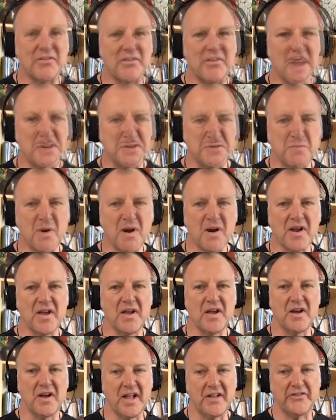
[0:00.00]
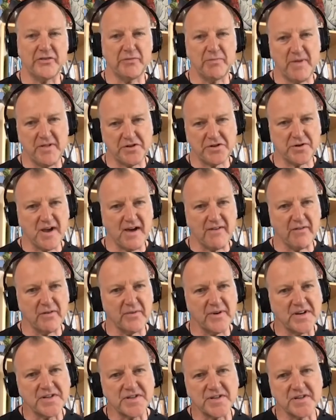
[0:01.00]
Benchmarking against Smith Travel
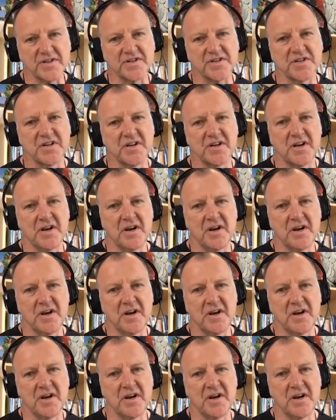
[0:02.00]
Research,